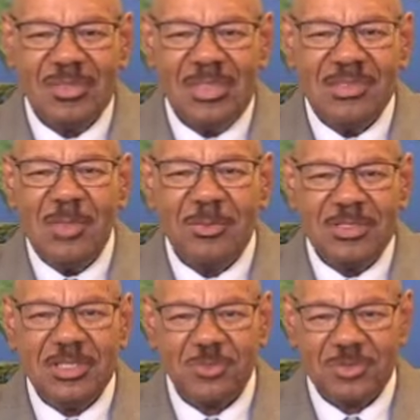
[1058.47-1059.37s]

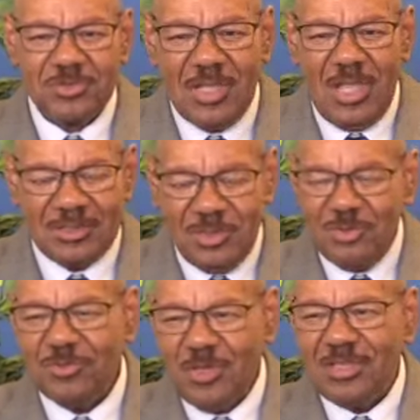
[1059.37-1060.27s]
Nebuchadnezzar was shocked. You
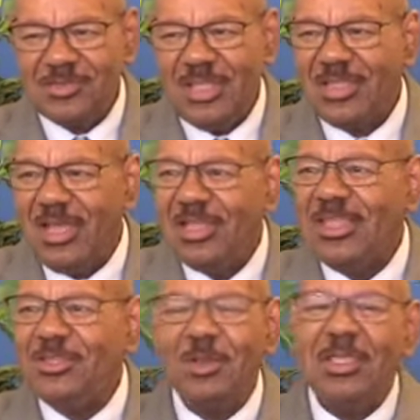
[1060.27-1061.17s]
trust that God?
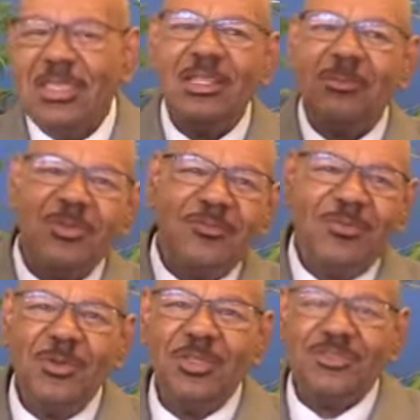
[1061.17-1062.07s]
He told, heat up the
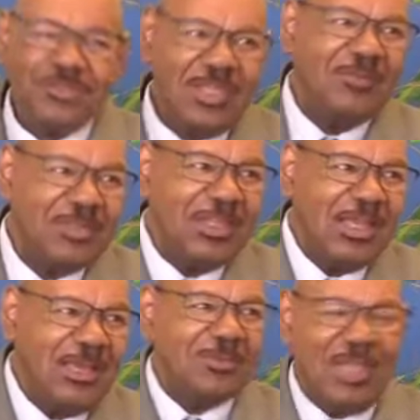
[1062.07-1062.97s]
furnace 7
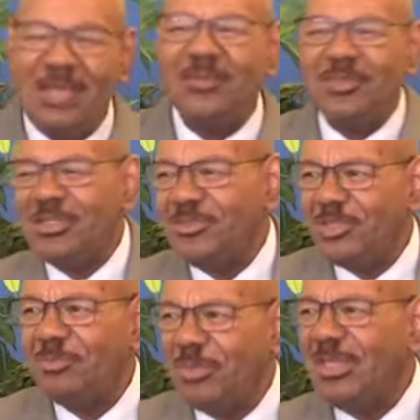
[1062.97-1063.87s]
times hotter than it
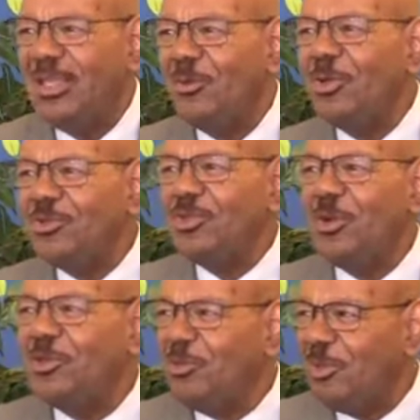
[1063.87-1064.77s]
should be. We'll
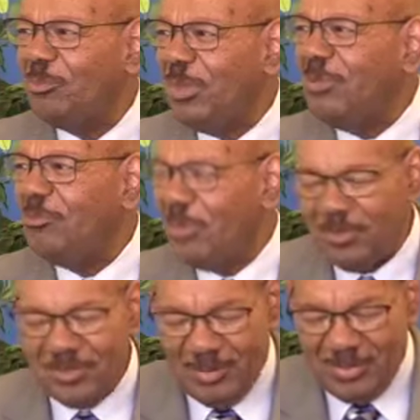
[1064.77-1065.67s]
show you what being
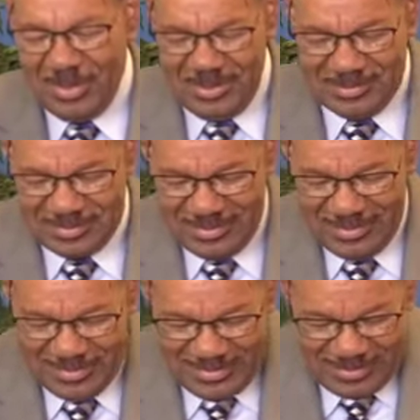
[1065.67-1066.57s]
burned up is.
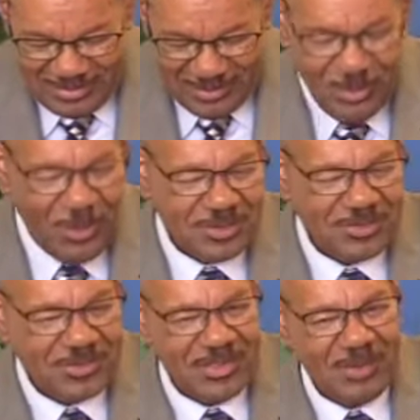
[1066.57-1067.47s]
And of
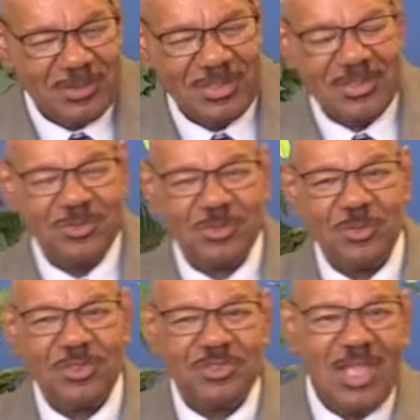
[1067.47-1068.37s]
course, Nebuchadnezzar
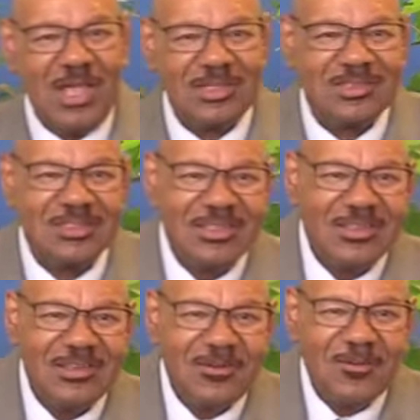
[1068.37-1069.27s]
was shocked
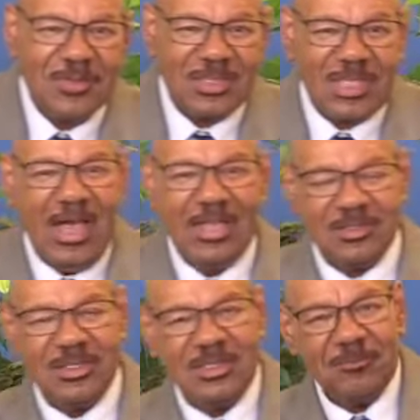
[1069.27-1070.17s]
that God
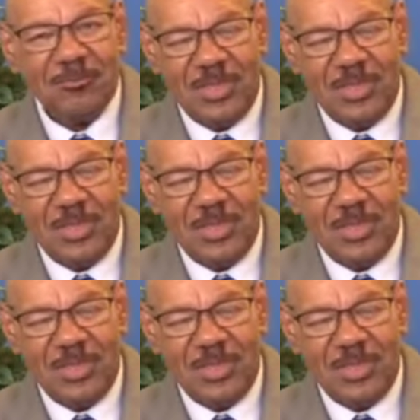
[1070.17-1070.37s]
did.